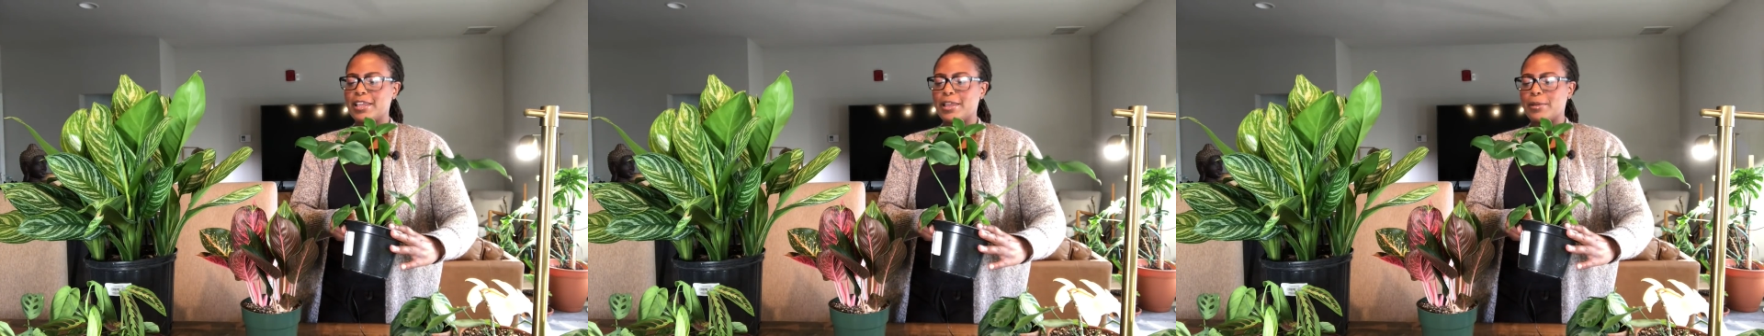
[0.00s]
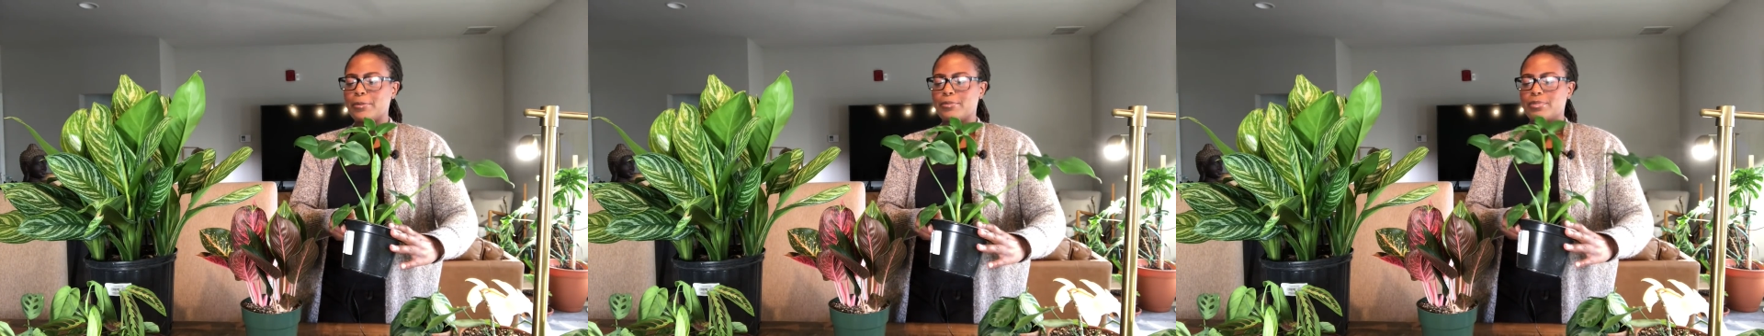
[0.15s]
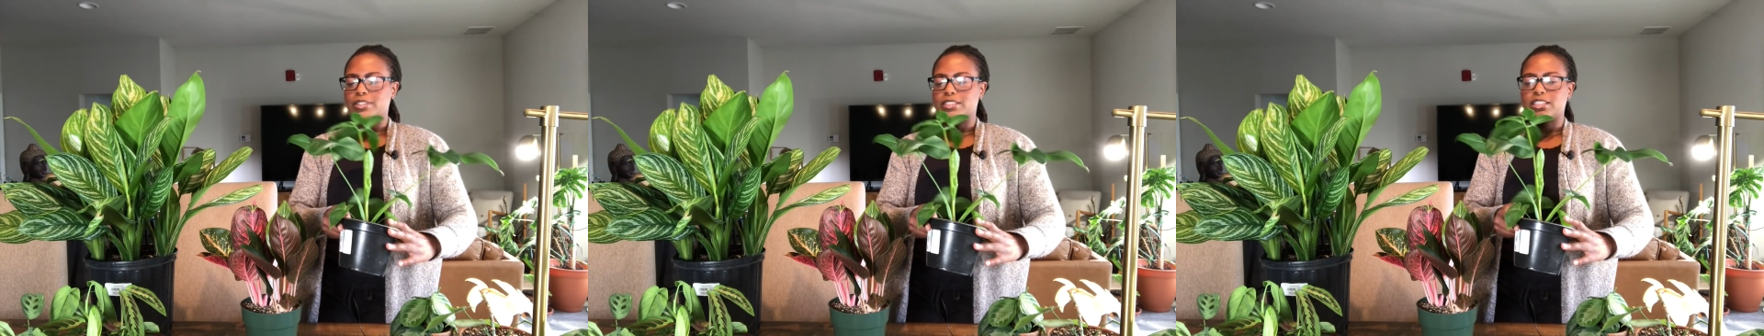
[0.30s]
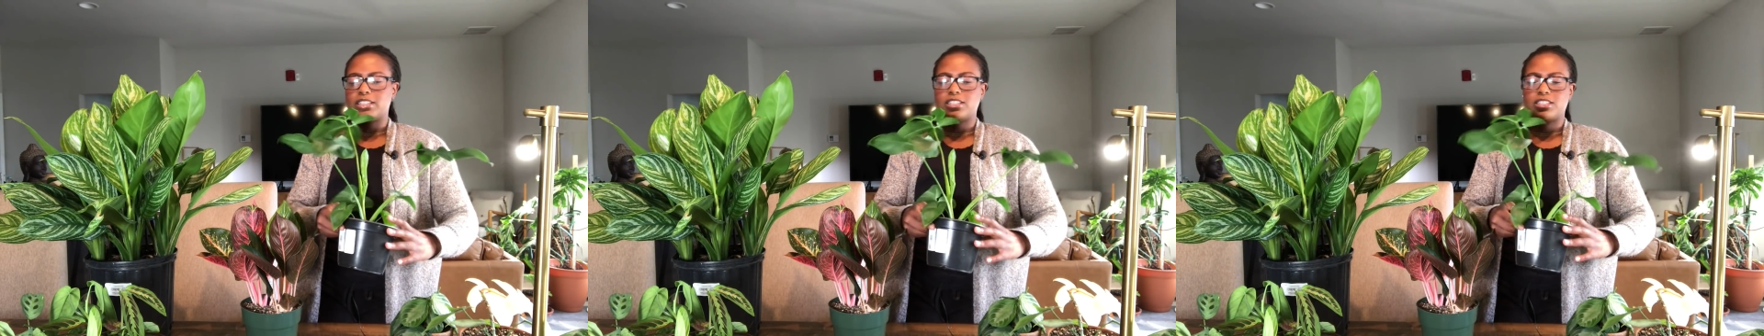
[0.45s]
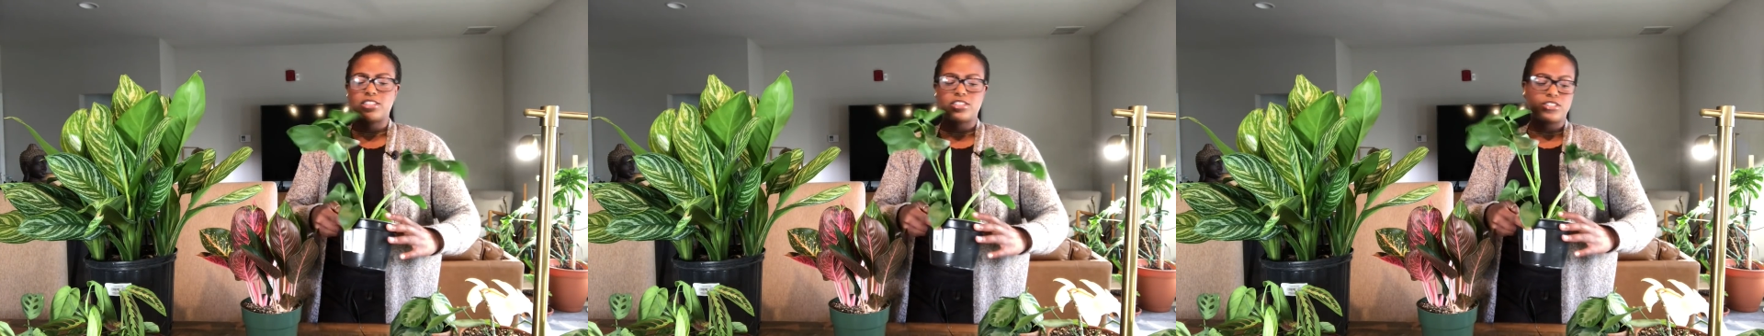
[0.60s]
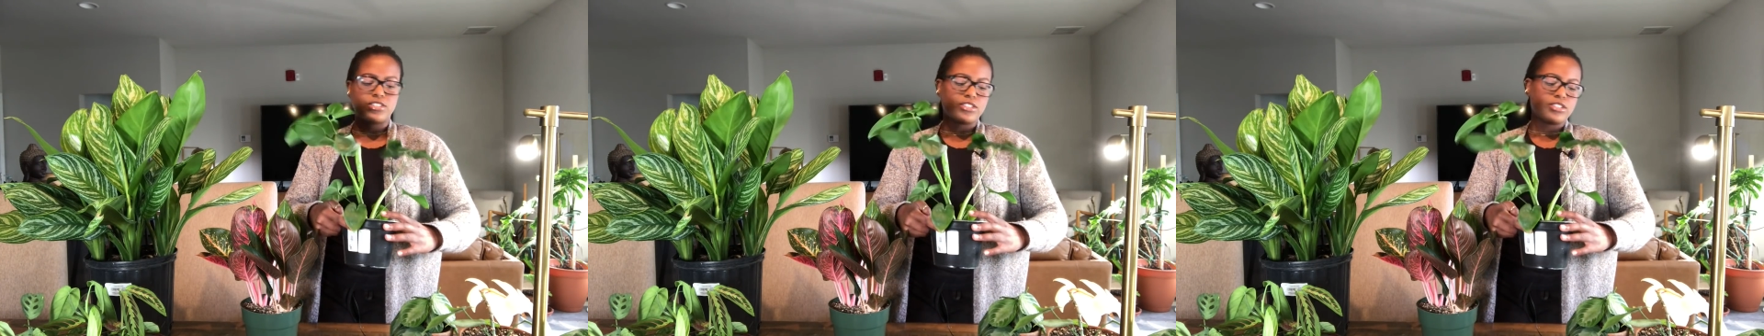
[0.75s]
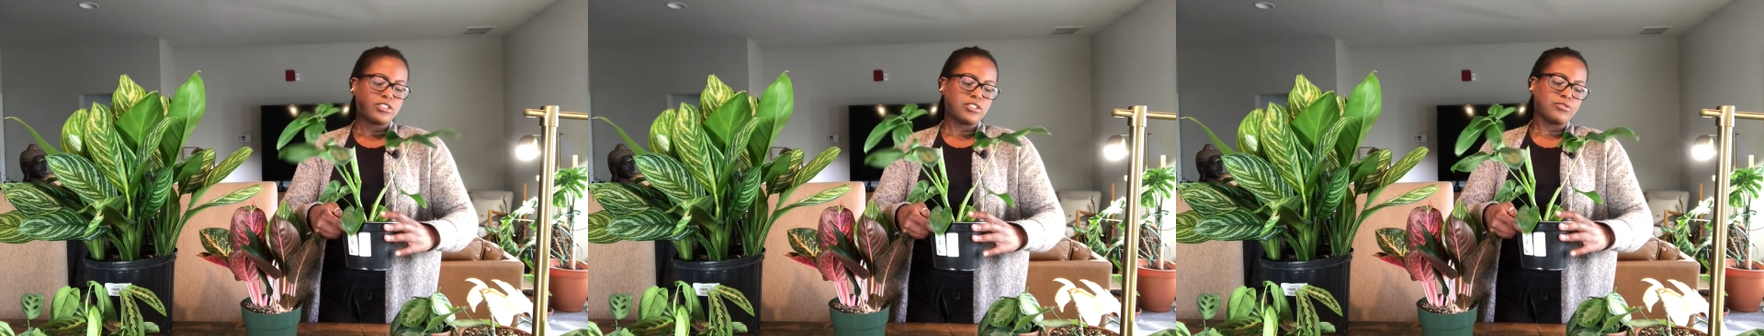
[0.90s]
but this
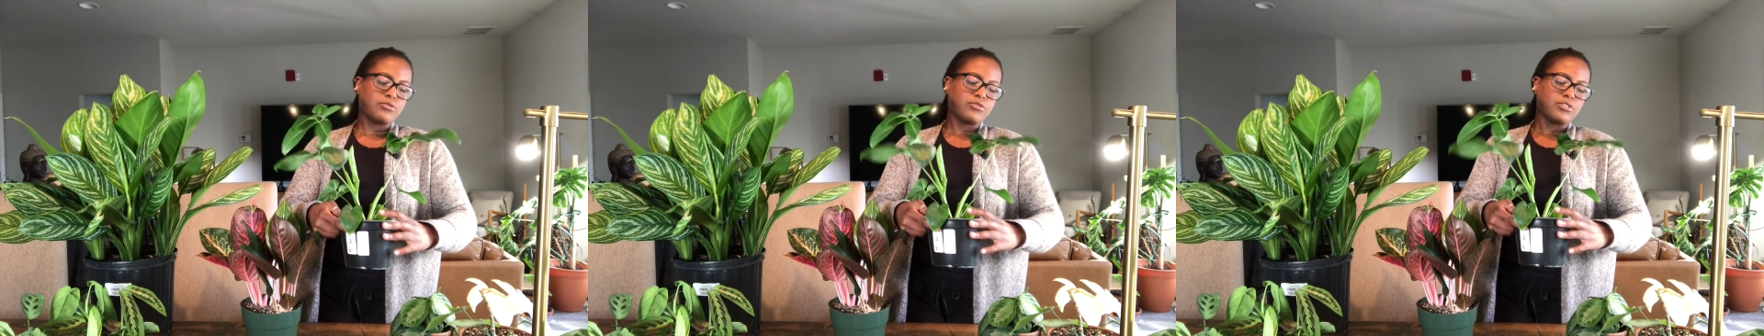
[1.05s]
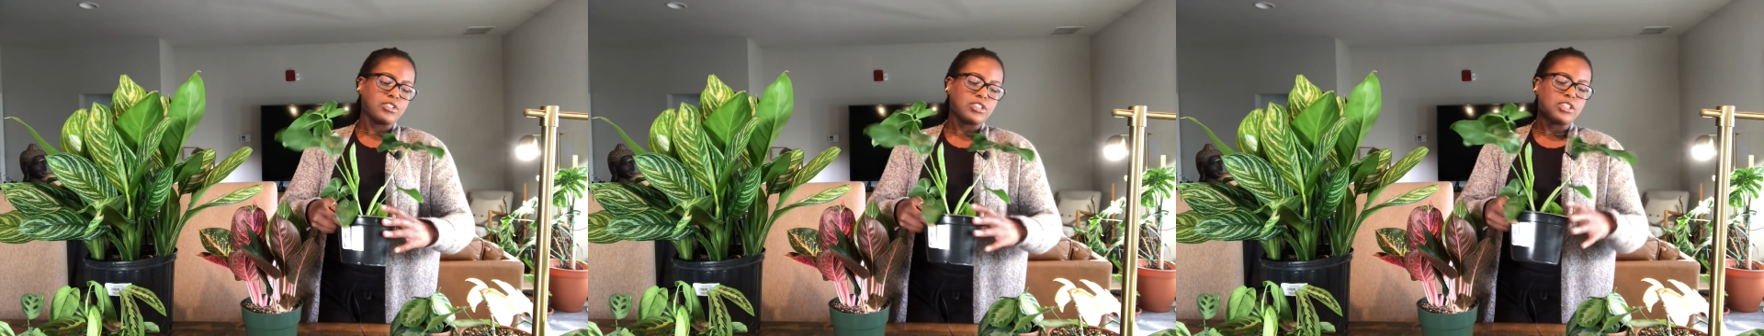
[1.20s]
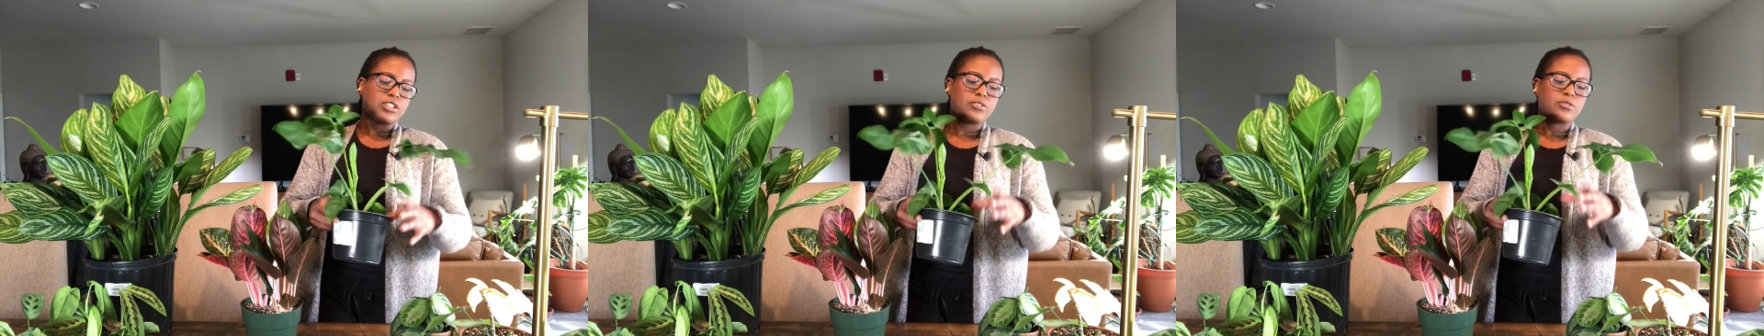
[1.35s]
is just a really